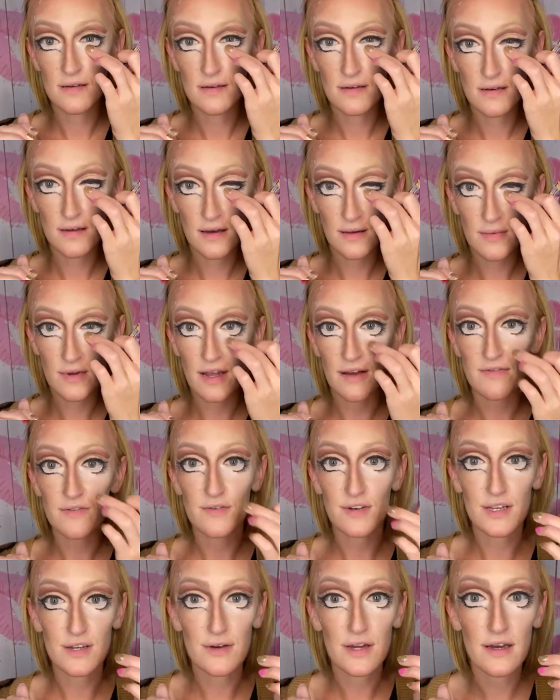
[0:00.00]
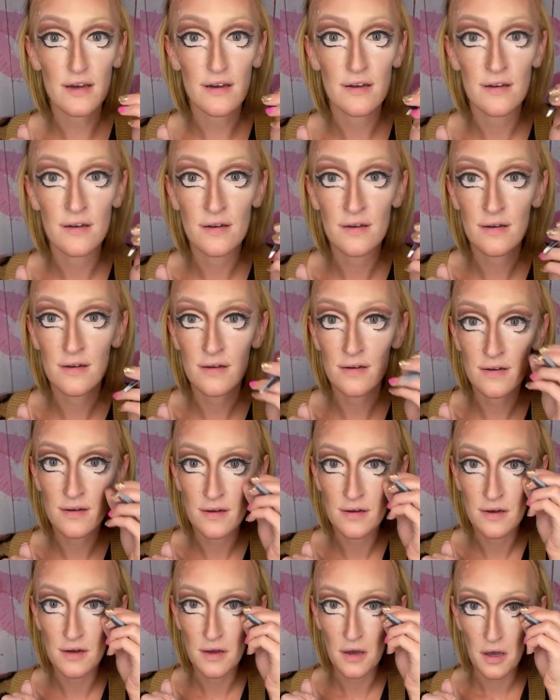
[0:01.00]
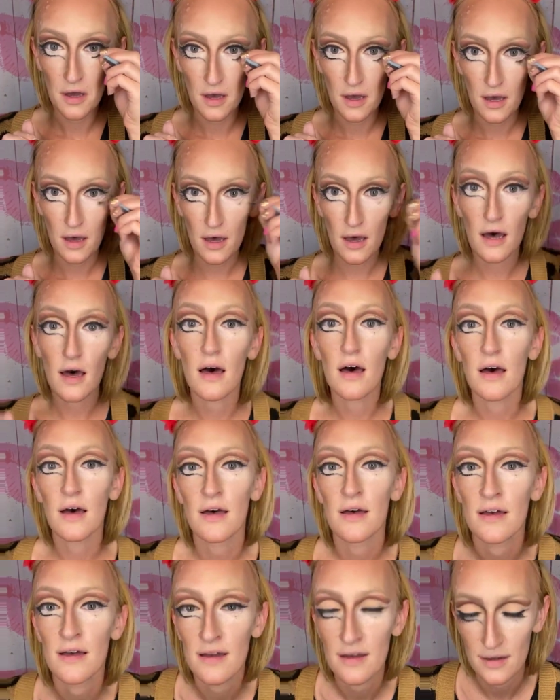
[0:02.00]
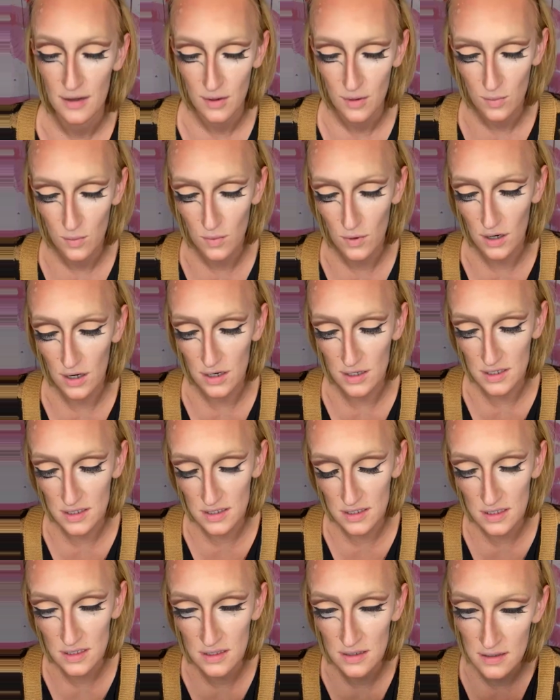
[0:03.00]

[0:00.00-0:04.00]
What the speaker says: I'm gonna have to redo it. Ugh! Worst.